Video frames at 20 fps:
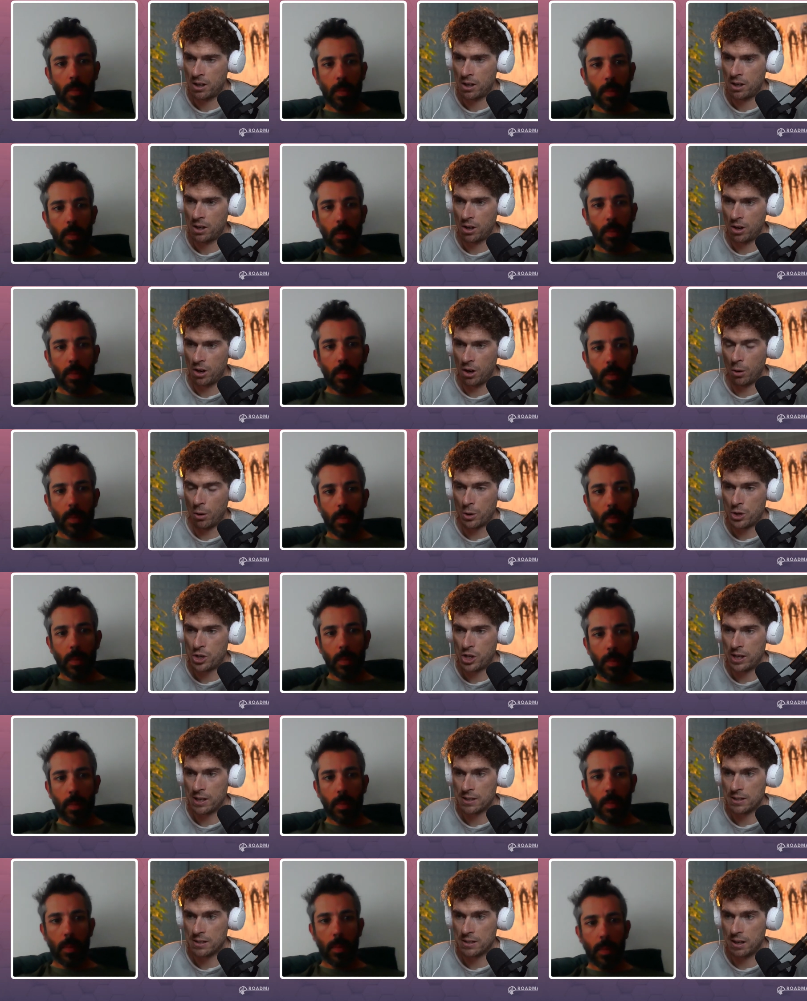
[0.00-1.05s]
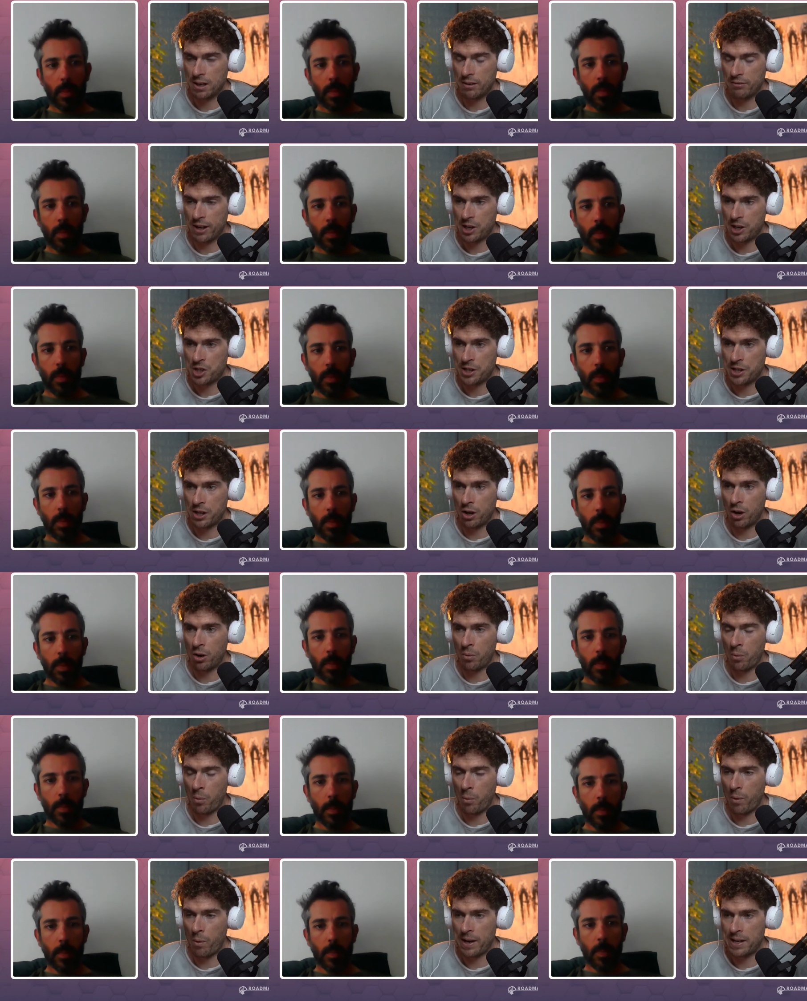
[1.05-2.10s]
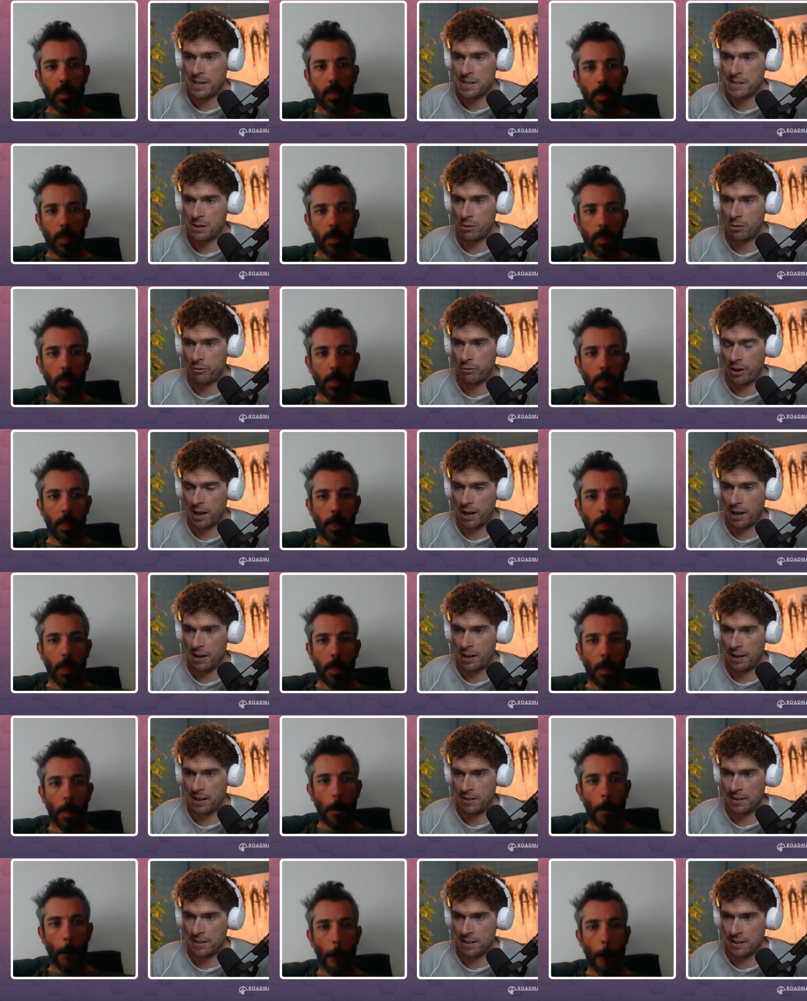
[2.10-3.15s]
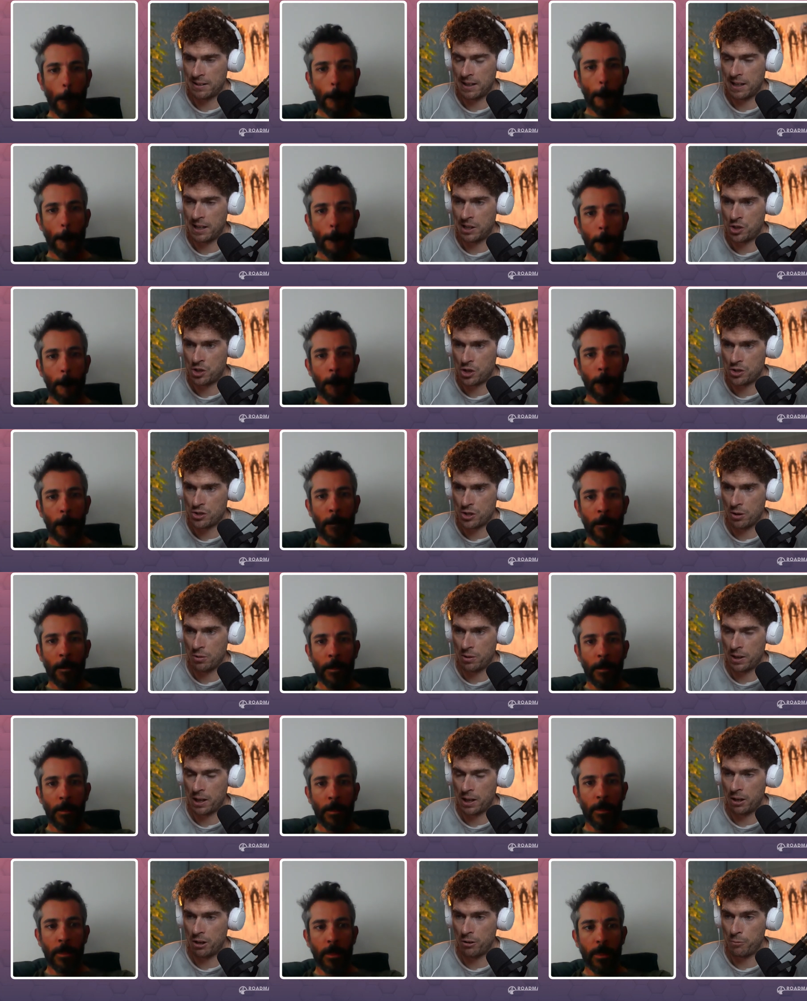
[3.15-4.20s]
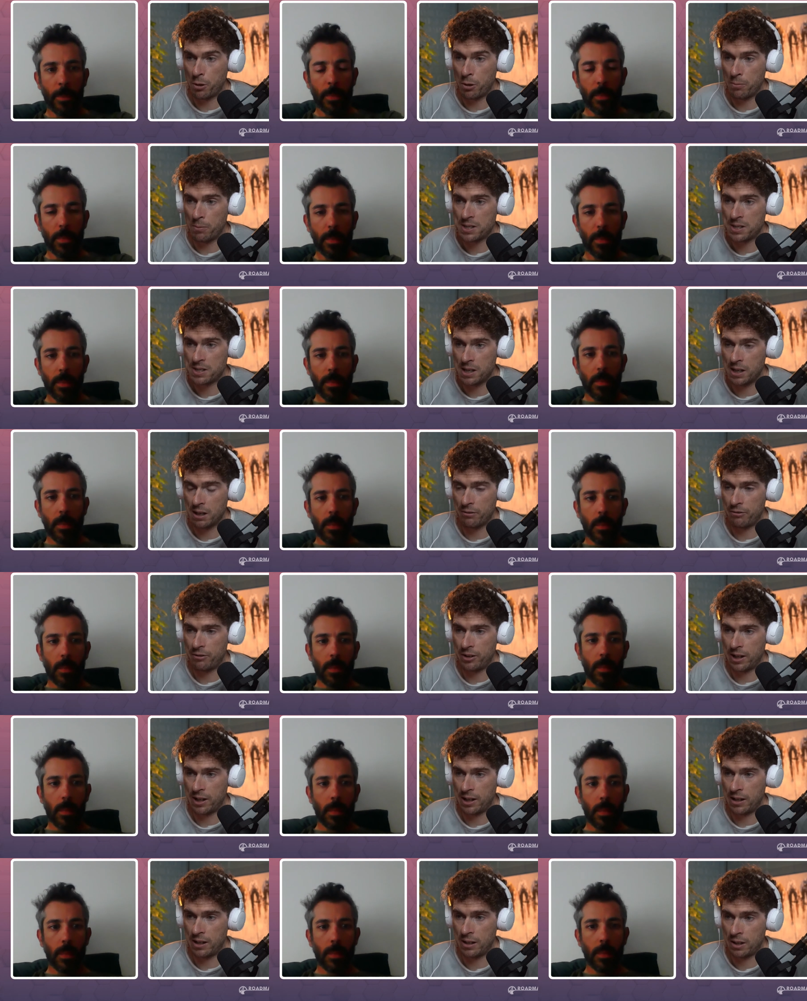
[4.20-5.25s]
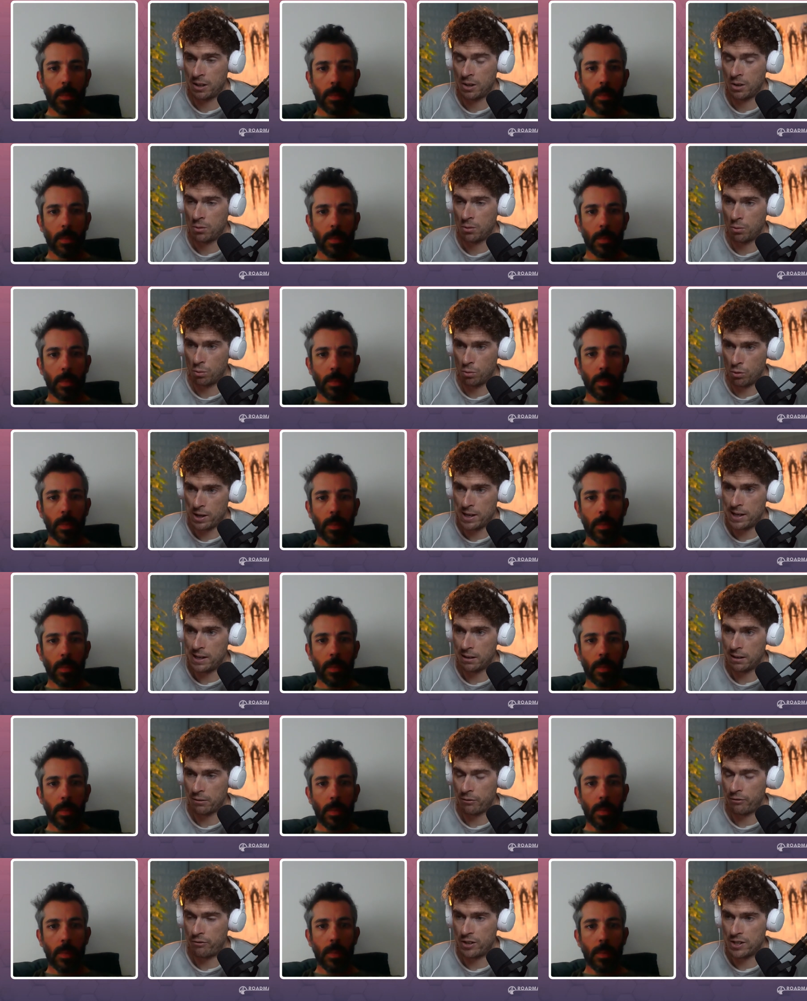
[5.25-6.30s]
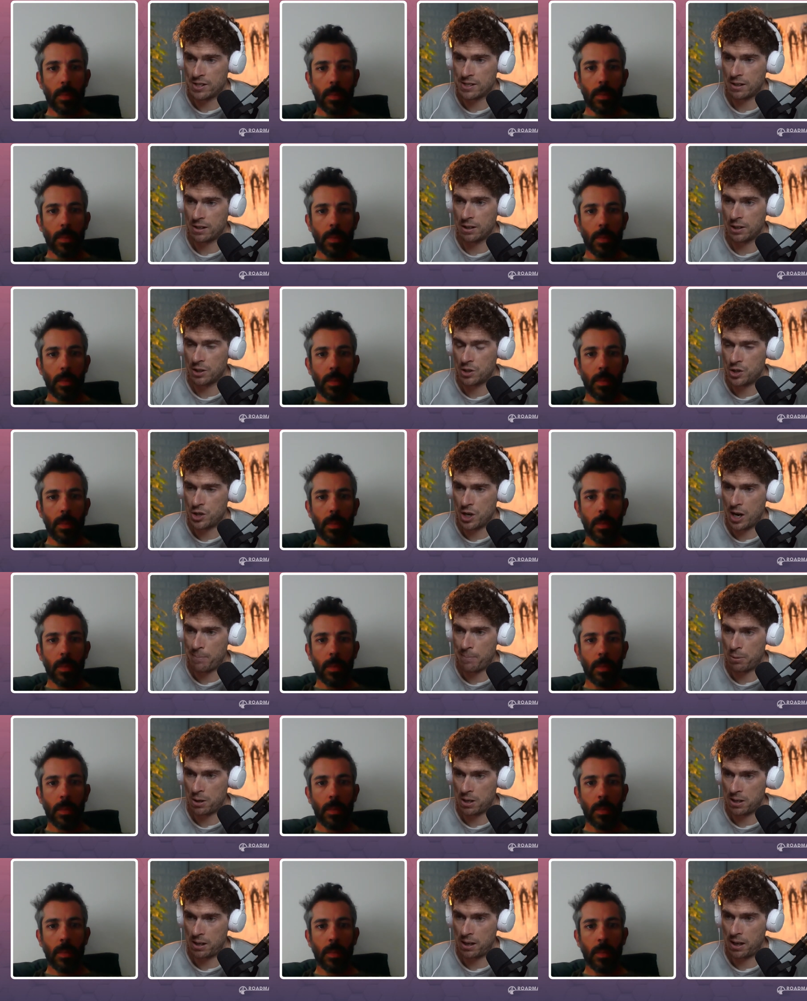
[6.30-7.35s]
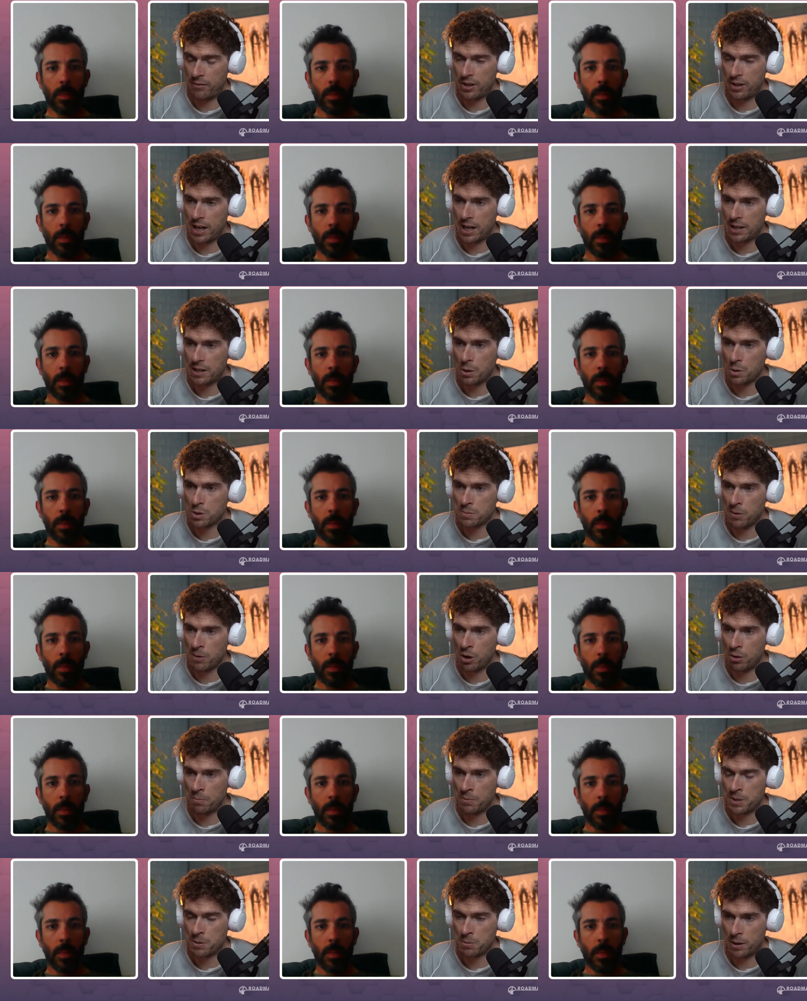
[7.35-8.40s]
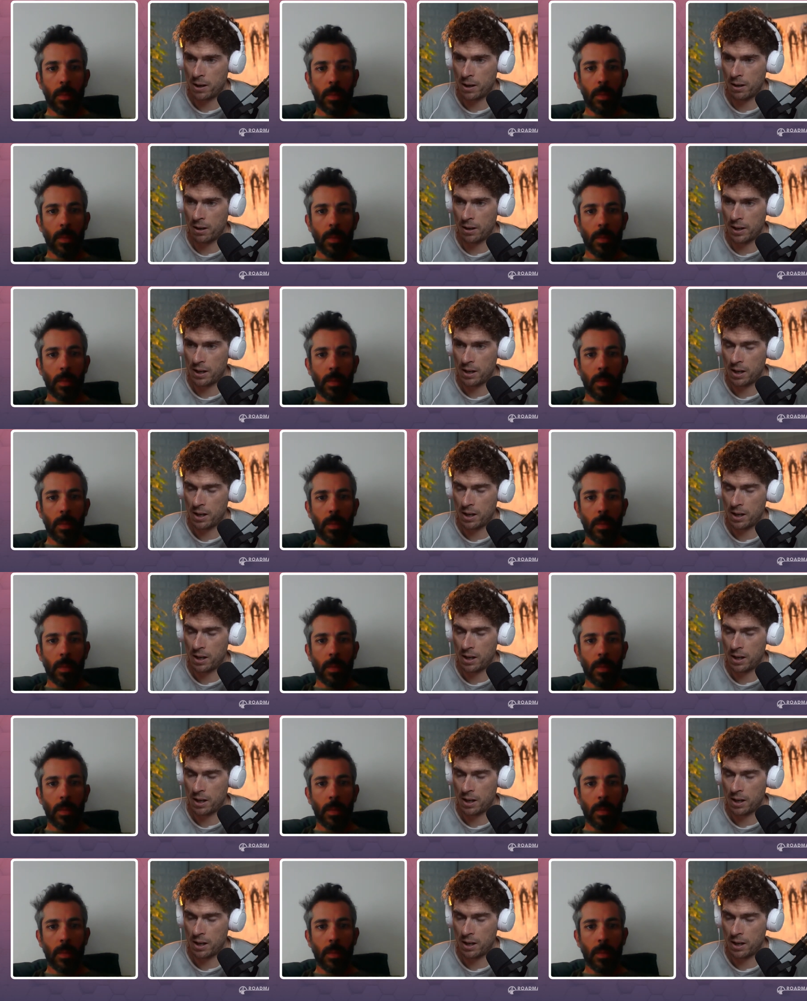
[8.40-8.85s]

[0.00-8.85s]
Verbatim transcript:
Speaker 1: oh shit, I've actually gone way too far into the danger zone here. I've put myself in real physical jeopardy. Have you had those moments where you're like,